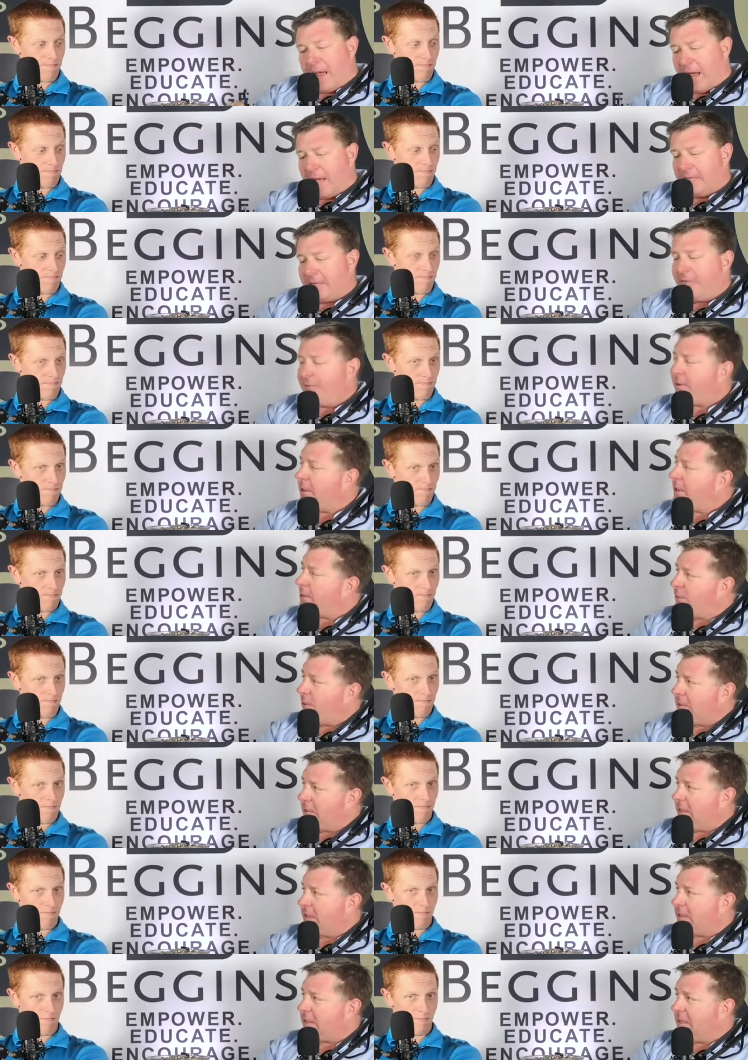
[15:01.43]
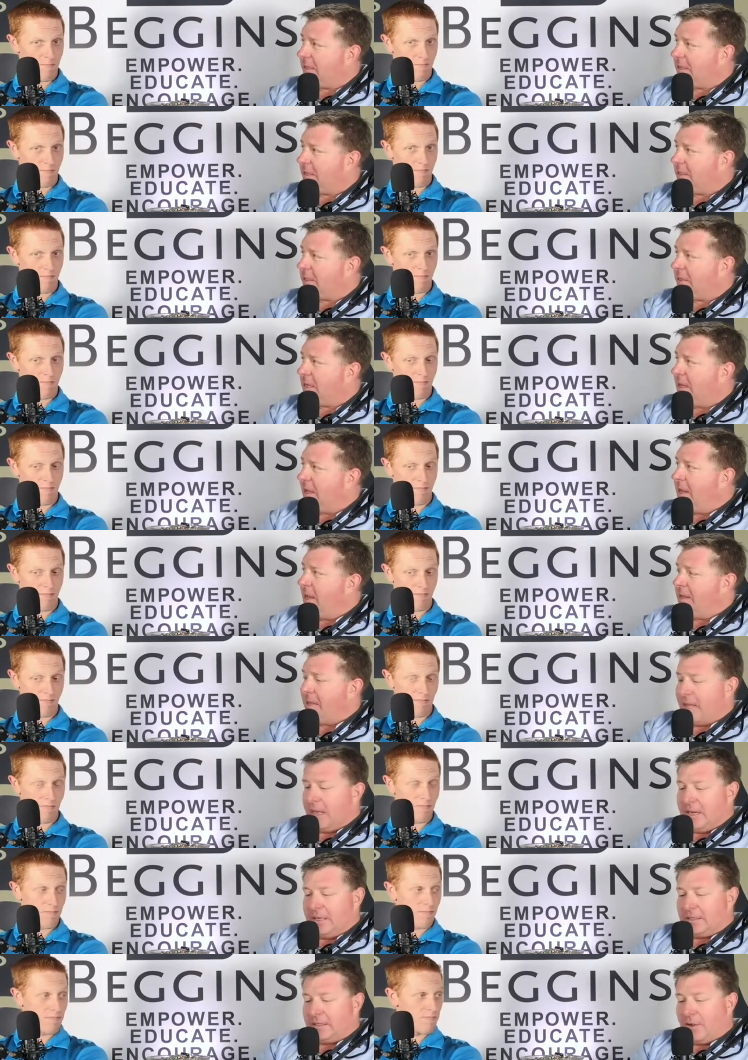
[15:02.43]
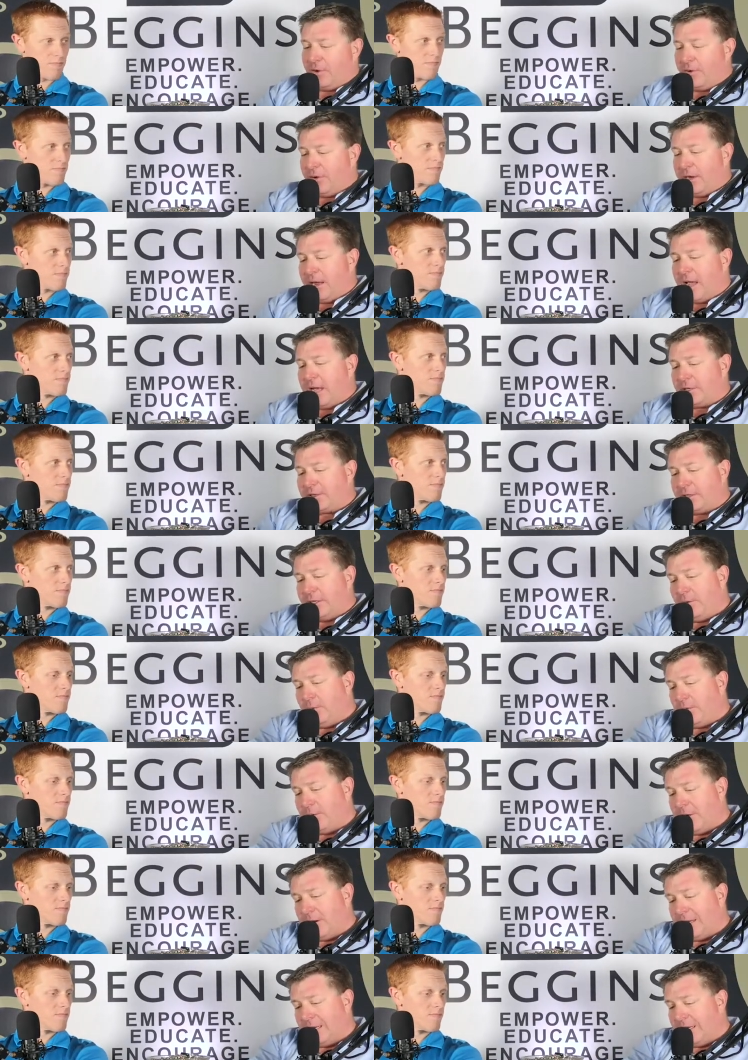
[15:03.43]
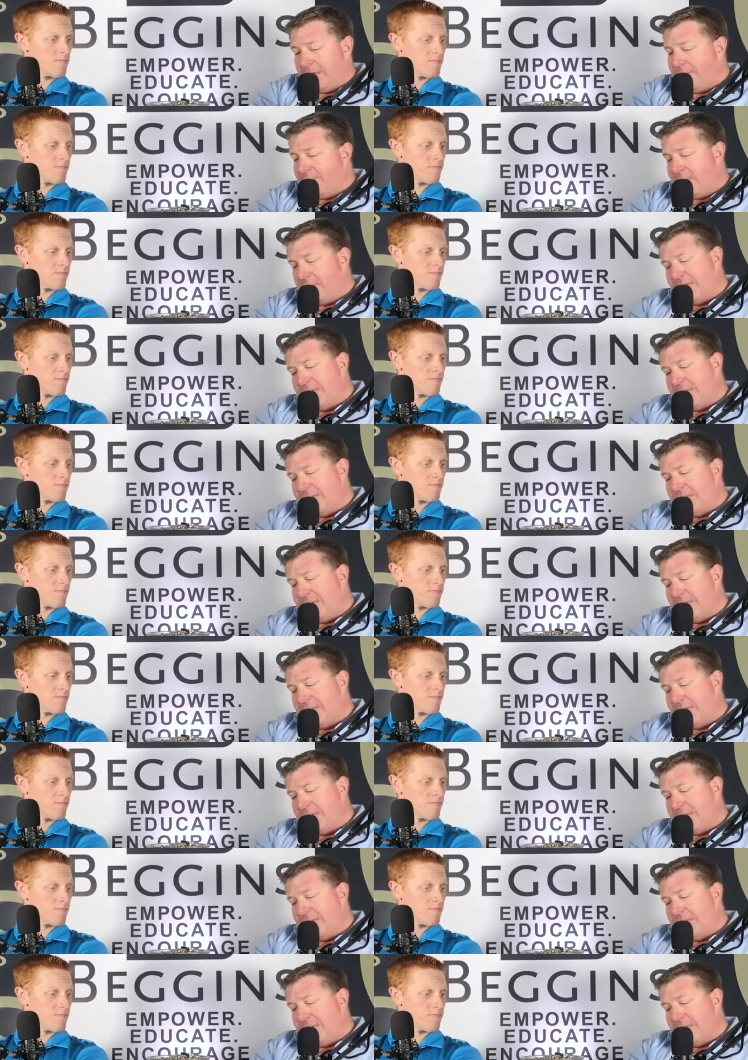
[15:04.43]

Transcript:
Speaker 1: path of least resistance that is going to actually work? And if you